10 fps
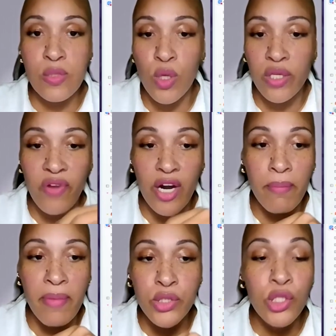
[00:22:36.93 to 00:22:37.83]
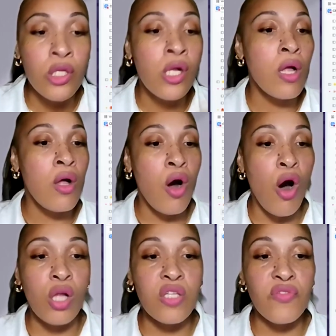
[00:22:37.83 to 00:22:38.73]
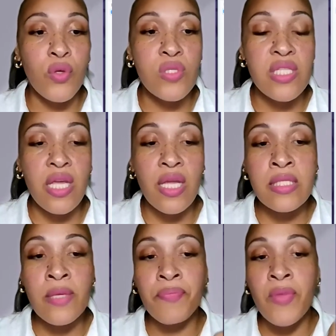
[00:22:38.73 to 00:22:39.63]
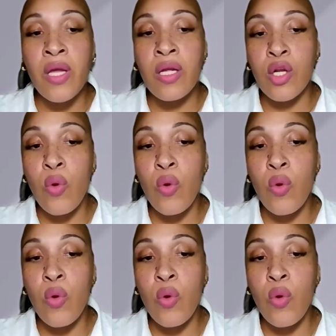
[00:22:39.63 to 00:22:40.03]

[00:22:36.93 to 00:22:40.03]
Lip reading: phase 1 environmental, all of those things.